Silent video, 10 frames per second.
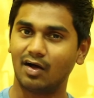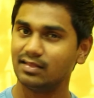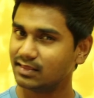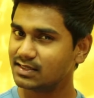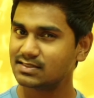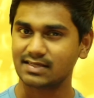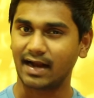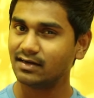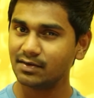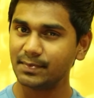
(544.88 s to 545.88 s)
all these
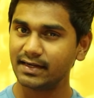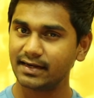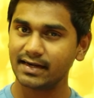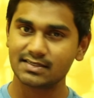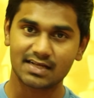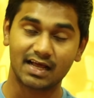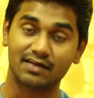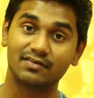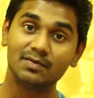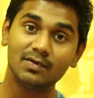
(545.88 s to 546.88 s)
standard bit rates are
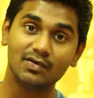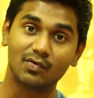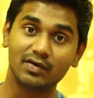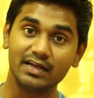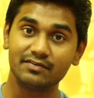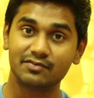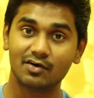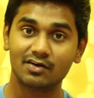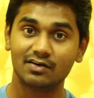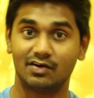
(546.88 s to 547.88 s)
available only
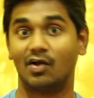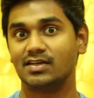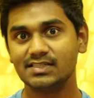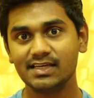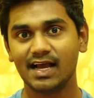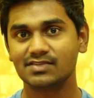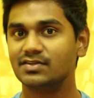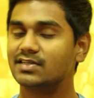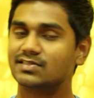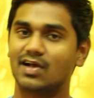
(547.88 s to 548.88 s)
for lossy as
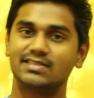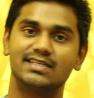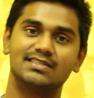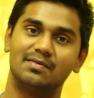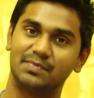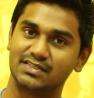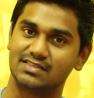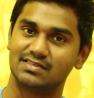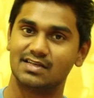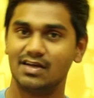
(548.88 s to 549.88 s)
well as lossless compressions.